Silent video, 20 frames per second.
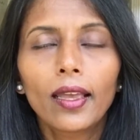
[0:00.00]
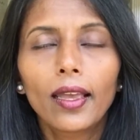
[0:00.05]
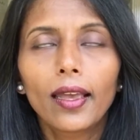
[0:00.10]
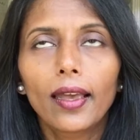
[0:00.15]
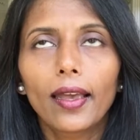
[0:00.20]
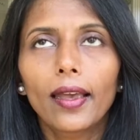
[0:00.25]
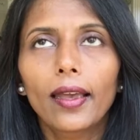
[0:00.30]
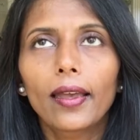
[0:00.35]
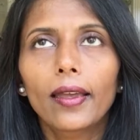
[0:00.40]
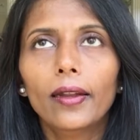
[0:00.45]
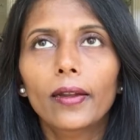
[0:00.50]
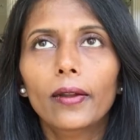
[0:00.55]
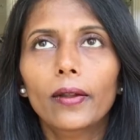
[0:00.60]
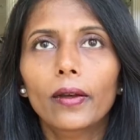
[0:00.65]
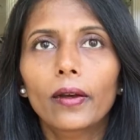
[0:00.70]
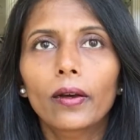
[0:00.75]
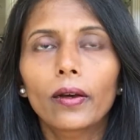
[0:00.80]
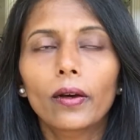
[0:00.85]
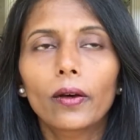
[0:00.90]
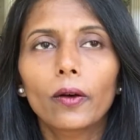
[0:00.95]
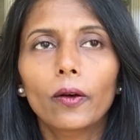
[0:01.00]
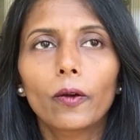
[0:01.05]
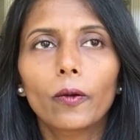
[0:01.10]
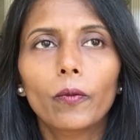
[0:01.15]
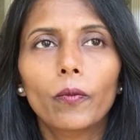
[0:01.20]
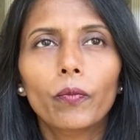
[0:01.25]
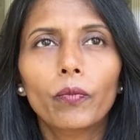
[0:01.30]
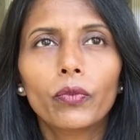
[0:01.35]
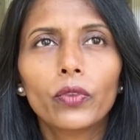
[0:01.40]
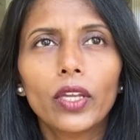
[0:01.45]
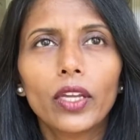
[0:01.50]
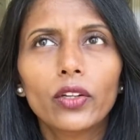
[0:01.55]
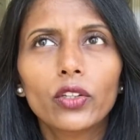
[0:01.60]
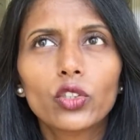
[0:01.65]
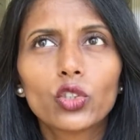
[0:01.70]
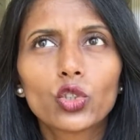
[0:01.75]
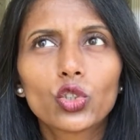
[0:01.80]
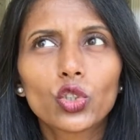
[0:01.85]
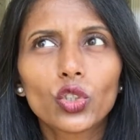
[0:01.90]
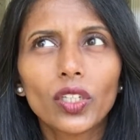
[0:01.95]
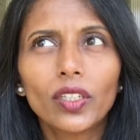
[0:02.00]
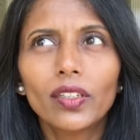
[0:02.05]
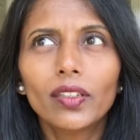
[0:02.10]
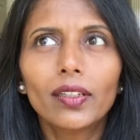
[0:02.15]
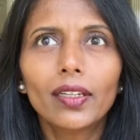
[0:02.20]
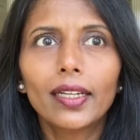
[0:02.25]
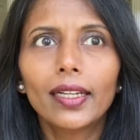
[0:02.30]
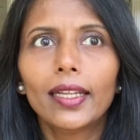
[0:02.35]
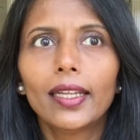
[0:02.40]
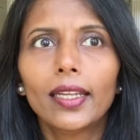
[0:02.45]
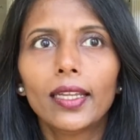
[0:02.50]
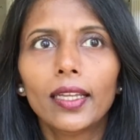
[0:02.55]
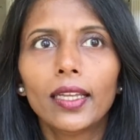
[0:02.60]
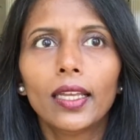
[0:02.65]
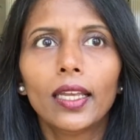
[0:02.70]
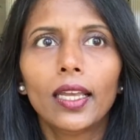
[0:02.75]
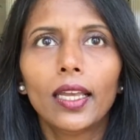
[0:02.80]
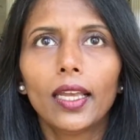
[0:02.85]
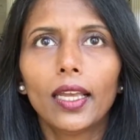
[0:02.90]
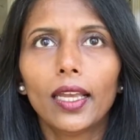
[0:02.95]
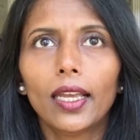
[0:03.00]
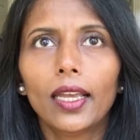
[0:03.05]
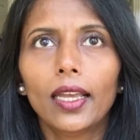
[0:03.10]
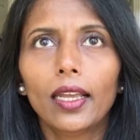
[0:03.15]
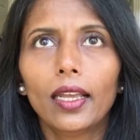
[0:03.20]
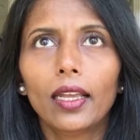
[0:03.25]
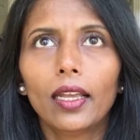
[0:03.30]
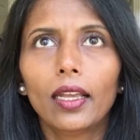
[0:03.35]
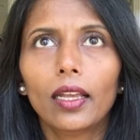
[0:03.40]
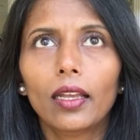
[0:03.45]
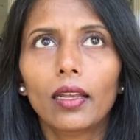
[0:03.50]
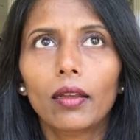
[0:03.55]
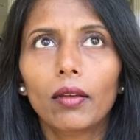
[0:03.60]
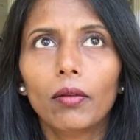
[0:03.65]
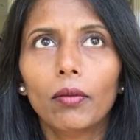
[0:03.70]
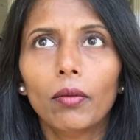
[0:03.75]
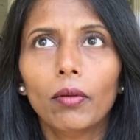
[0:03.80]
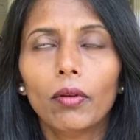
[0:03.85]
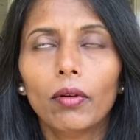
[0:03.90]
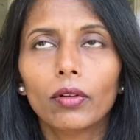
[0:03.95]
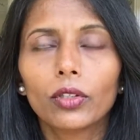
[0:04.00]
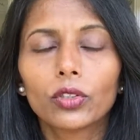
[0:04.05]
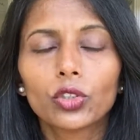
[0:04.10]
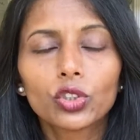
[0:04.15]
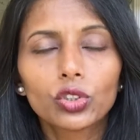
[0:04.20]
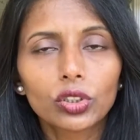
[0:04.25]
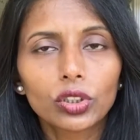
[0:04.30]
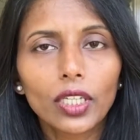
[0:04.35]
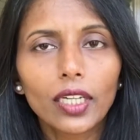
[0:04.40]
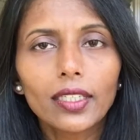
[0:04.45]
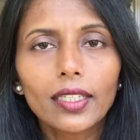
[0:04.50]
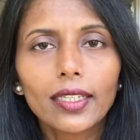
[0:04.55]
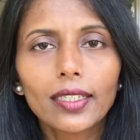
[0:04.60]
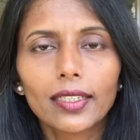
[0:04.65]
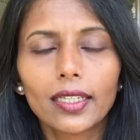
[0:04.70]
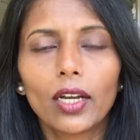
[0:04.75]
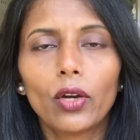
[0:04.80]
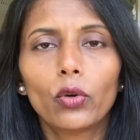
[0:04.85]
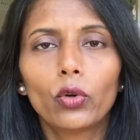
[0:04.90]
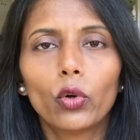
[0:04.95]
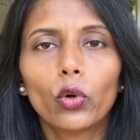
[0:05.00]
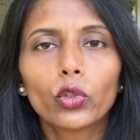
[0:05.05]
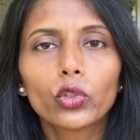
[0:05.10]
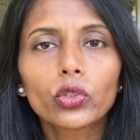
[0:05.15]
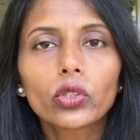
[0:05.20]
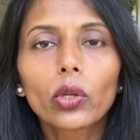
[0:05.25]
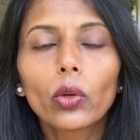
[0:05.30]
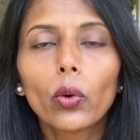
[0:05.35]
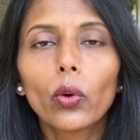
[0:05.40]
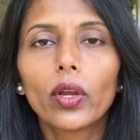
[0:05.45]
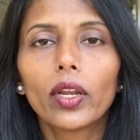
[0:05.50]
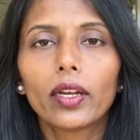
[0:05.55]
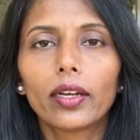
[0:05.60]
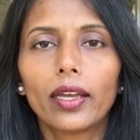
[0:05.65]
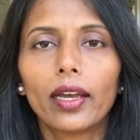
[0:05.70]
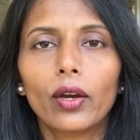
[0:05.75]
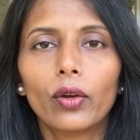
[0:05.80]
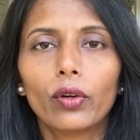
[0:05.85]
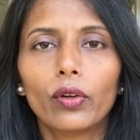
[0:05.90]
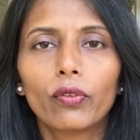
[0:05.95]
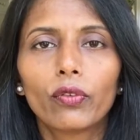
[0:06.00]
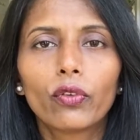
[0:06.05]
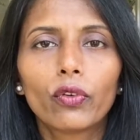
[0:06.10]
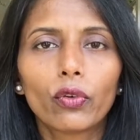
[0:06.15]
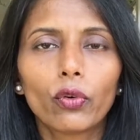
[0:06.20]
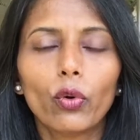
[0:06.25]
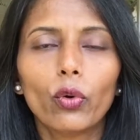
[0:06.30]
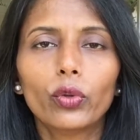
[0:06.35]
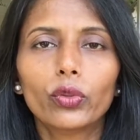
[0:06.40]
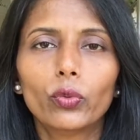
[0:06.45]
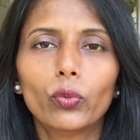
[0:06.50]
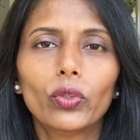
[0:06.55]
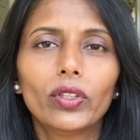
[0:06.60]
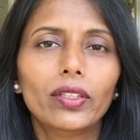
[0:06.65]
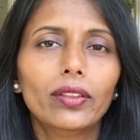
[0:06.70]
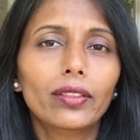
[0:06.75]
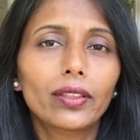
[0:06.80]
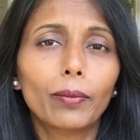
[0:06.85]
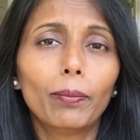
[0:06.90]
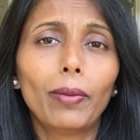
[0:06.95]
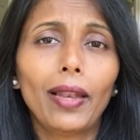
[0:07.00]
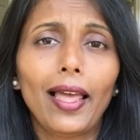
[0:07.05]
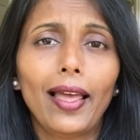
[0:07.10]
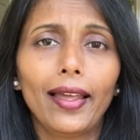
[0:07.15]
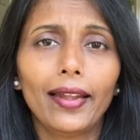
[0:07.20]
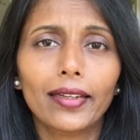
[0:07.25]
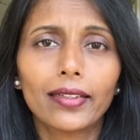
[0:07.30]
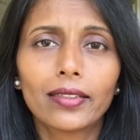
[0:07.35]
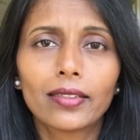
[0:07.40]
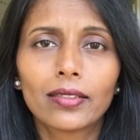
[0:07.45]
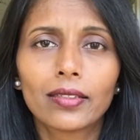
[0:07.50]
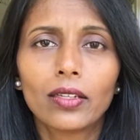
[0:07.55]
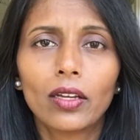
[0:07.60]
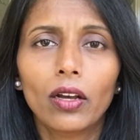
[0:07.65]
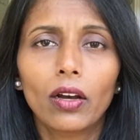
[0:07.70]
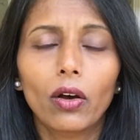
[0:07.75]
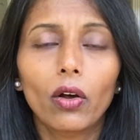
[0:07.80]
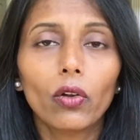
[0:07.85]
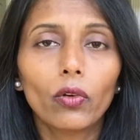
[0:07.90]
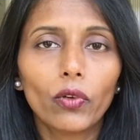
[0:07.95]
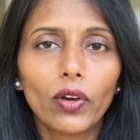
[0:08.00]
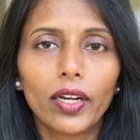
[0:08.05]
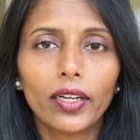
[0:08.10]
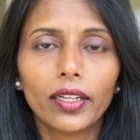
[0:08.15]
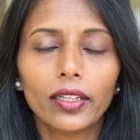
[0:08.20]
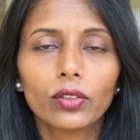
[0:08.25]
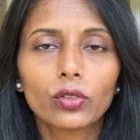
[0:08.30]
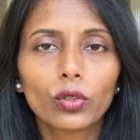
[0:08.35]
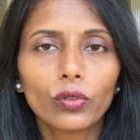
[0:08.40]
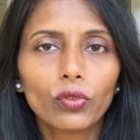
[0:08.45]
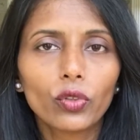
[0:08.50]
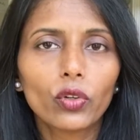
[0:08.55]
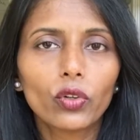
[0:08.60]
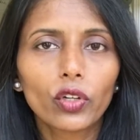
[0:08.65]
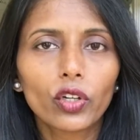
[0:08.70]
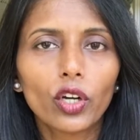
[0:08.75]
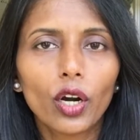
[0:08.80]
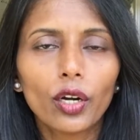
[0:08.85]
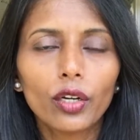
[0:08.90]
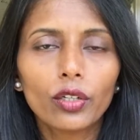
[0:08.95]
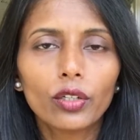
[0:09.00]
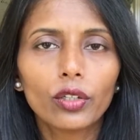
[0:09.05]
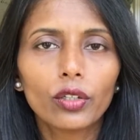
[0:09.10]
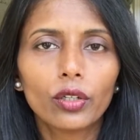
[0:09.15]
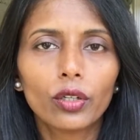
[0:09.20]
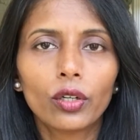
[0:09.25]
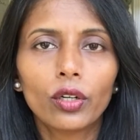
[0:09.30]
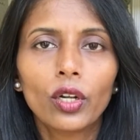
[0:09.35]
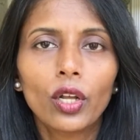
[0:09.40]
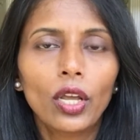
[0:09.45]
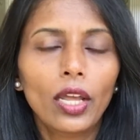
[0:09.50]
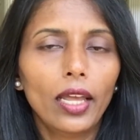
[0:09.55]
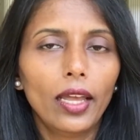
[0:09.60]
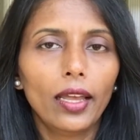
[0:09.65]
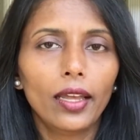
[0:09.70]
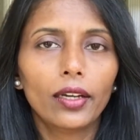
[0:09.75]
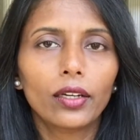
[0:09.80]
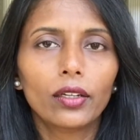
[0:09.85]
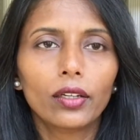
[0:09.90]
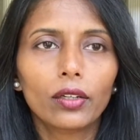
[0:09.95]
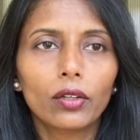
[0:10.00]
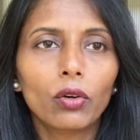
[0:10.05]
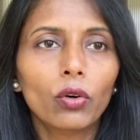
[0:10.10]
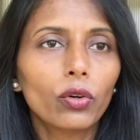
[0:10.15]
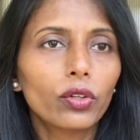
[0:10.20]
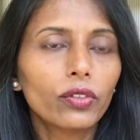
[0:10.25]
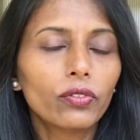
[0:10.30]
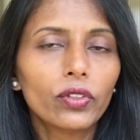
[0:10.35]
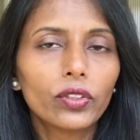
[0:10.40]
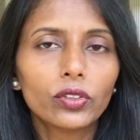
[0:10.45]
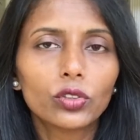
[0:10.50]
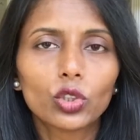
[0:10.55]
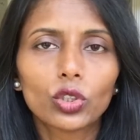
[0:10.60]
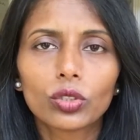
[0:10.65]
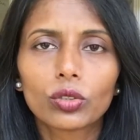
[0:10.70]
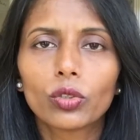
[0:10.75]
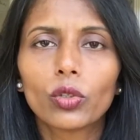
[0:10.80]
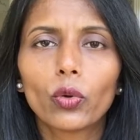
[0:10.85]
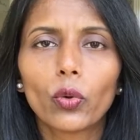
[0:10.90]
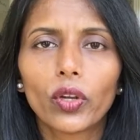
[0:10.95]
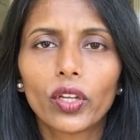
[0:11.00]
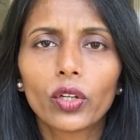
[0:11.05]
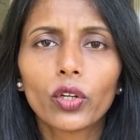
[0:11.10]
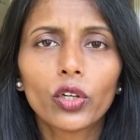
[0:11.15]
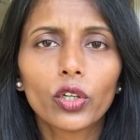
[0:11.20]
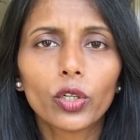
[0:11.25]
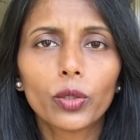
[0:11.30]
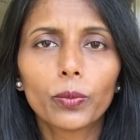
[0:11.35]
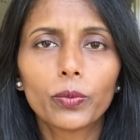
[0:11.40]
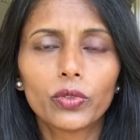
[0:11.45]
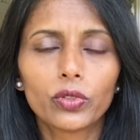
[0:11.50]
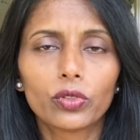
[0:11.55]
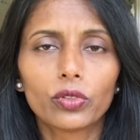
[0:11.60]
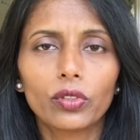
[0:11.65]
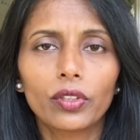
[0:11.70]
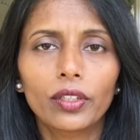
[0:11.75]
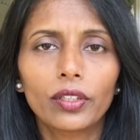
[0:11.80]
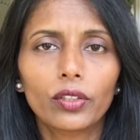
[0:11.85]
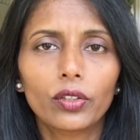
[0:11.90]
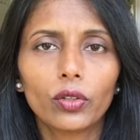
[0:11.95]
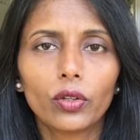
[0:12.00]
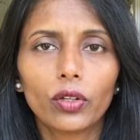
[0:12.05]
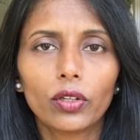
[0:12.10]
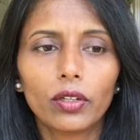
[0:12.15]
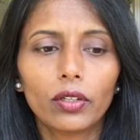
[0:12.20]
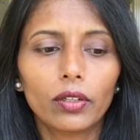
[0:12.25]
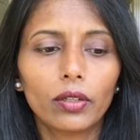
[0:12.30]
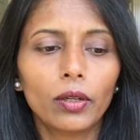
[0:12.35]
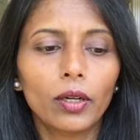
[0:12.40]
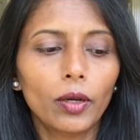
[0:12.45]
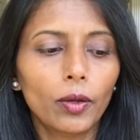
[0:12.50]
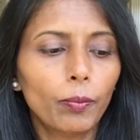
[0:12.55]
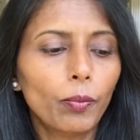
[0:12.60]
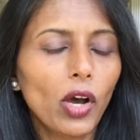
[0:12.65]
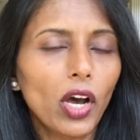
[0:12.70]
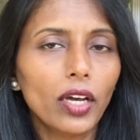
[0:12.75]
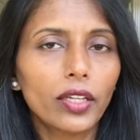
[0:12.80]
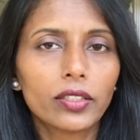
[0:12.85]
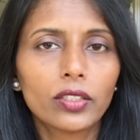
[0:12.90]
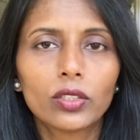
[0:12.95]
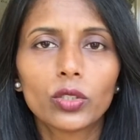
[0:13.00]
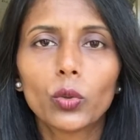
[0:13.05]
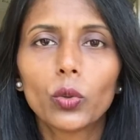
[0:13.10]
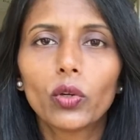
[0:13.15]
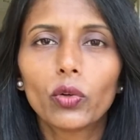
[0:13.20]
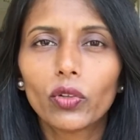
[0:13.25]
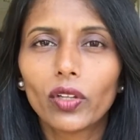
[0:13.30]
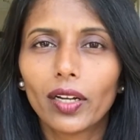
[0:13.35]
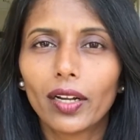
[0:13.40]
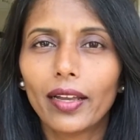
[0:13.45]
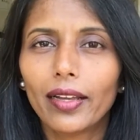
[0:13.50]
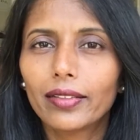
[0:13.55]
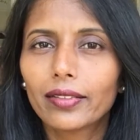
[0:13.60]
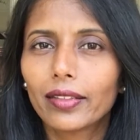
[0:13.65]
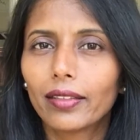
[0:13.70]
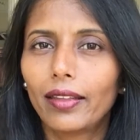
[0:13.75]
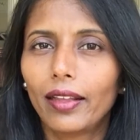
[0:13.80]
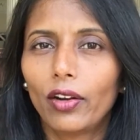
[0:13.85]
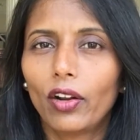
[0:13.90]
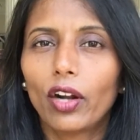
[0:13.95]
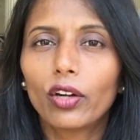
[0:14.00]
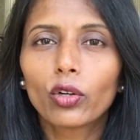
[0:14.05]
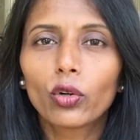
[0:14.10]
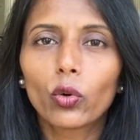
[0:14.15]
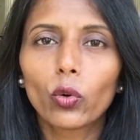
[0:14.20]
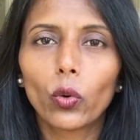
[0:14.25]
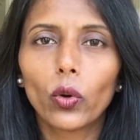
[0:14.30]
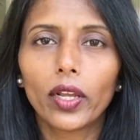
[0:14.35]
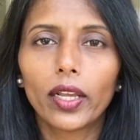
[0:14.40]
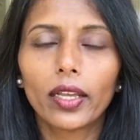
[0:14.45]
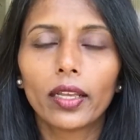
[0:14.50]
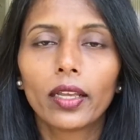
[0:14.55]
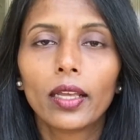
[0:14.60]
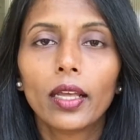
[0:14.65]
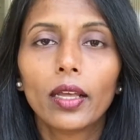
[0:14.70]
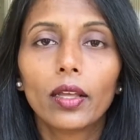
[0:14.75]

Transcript: And there is generally a shutting down or slowing down of growth within the plants already. And so if you're a gardener or even just growing herbs in your pots, you will realize that they're not growing